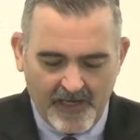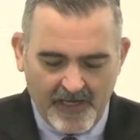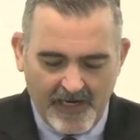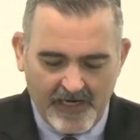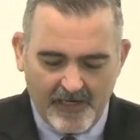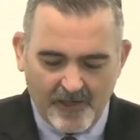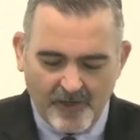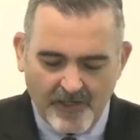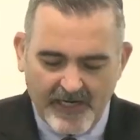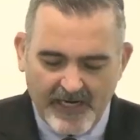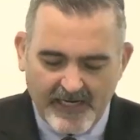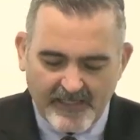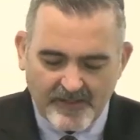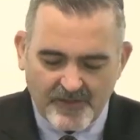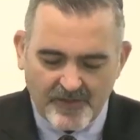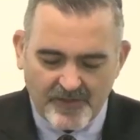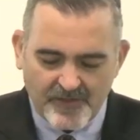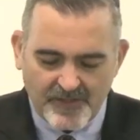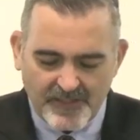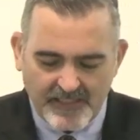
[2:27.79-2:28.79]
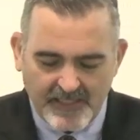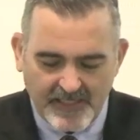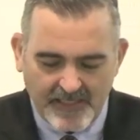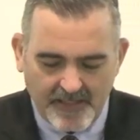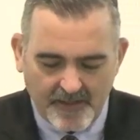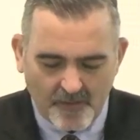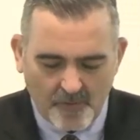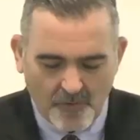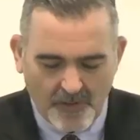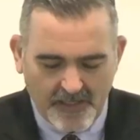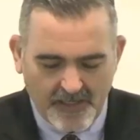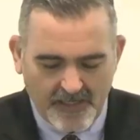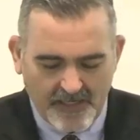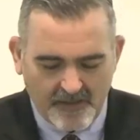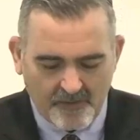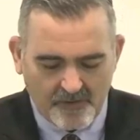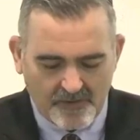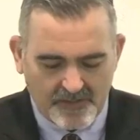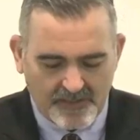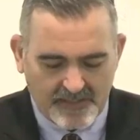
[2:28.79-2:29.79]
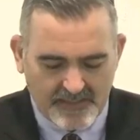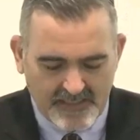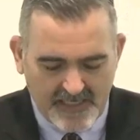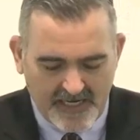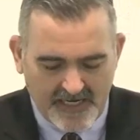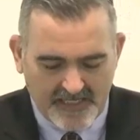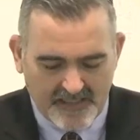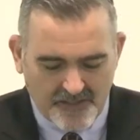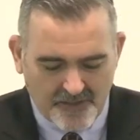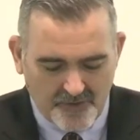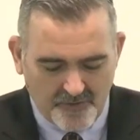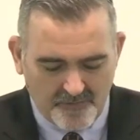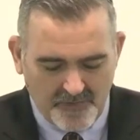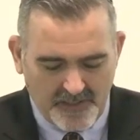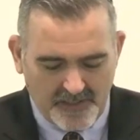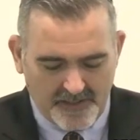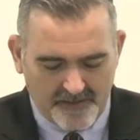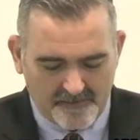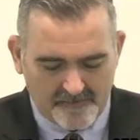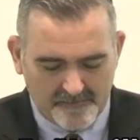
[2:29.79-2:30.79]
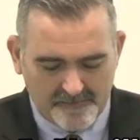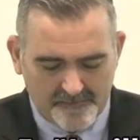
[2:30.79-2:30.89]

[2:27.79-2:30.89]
and look out to see what he will say to me